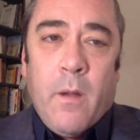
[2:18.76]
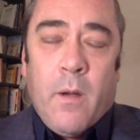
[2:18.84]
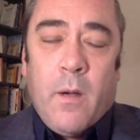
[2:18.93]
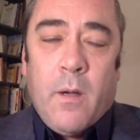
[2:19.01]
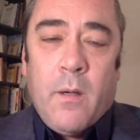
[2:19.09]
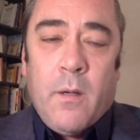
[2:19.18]

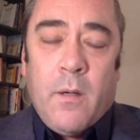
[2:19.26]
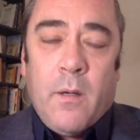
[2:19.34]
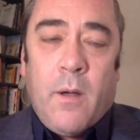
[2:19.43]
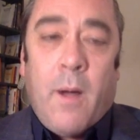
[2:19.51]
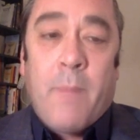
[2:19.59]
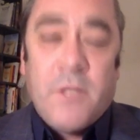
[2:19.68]

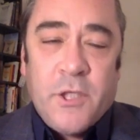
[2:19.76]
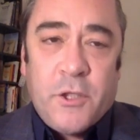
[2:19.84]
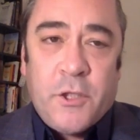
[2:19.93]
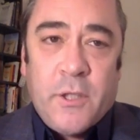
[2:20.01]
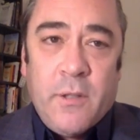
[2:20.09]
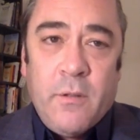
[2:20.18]

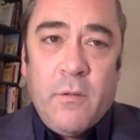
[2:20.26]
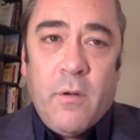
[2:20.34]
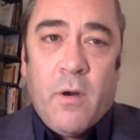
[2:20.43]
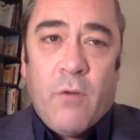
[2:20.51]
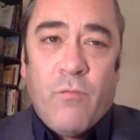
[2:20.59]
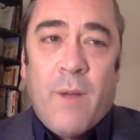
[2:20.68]

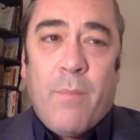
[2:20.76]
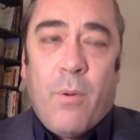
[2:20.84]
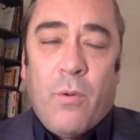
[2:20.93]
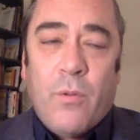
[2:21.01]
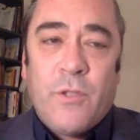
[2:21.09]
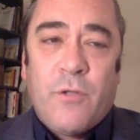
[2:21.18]
opposition,
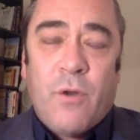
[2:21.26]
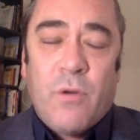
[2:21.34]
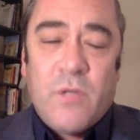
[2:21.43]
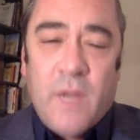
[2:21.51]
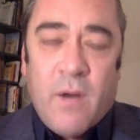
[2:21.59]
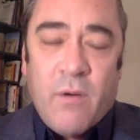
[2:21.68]
rebel,
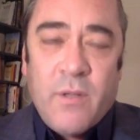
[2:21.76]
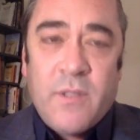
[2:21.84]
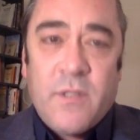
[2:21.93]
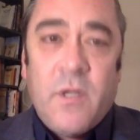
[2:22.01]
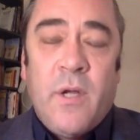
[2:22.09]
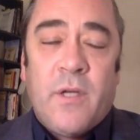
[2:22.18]
stroke
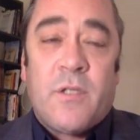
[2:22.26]
terrorist,